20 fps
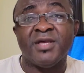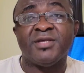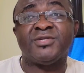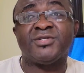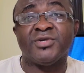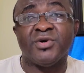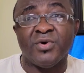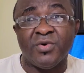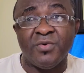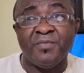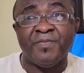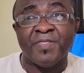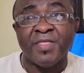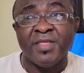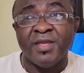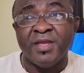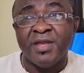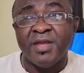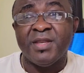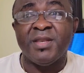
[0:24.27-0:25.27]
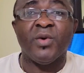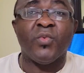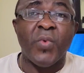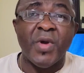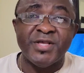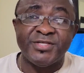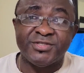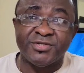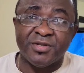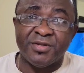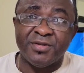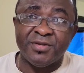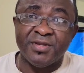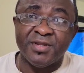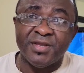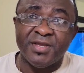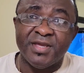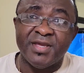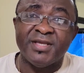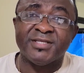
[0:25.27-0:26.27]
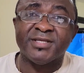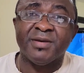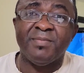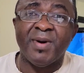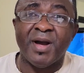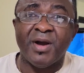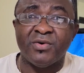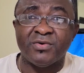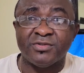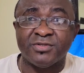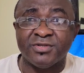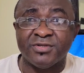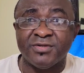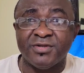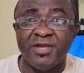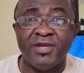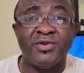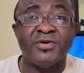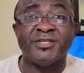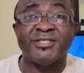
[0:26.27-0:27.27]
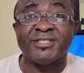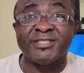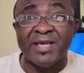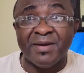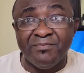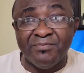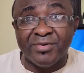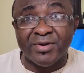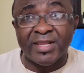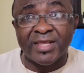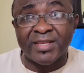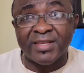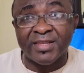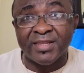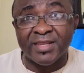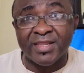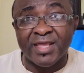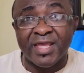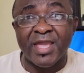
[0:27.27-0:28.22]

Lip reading: So the question is about, sampling,